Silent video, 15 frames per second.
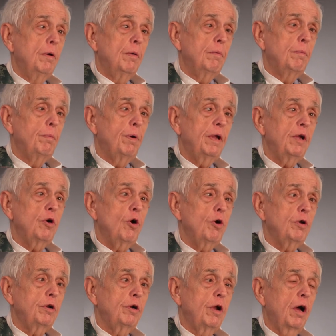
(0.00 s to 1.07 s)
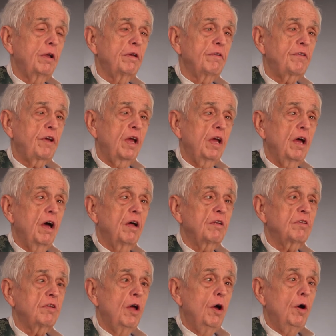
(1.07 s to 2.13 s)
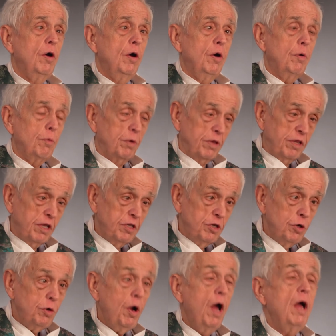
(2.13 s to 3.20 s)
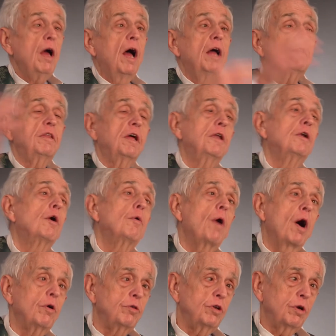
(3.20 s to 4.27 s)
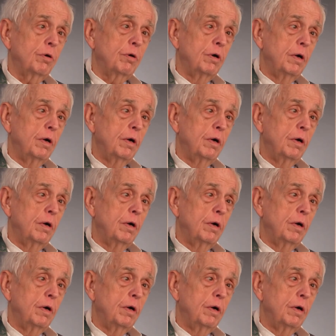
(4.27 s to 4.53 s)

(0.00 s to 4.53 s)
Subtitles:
bring order out of chaos within you and then around you.